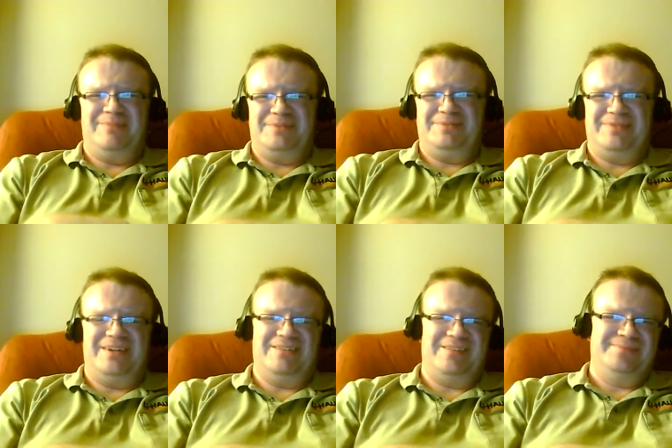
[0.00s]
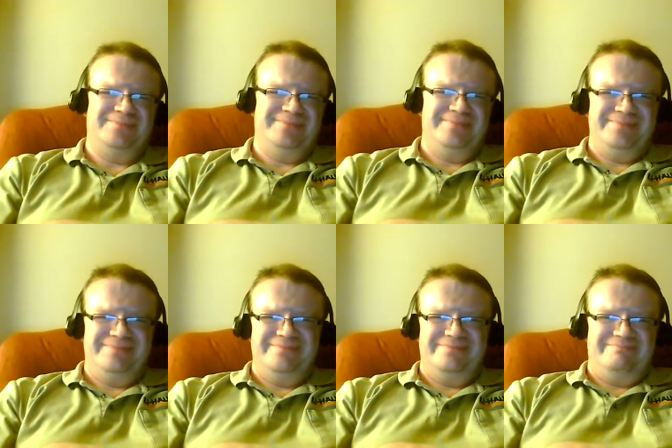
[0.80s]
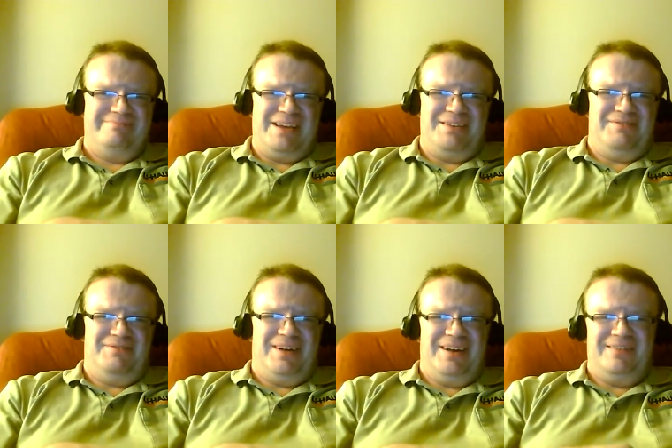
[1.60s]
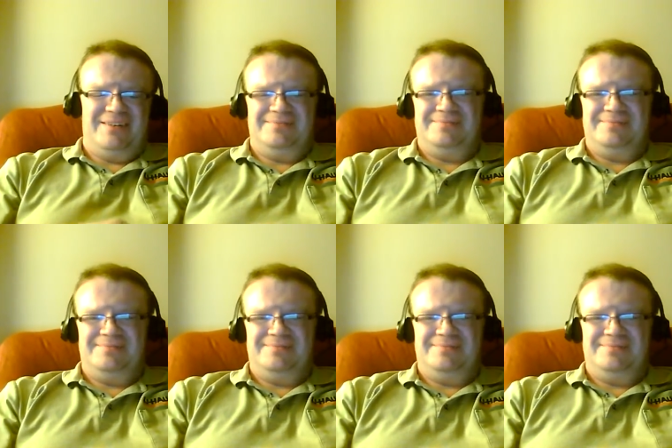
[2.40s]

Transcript: but whatever. Me Or whatever.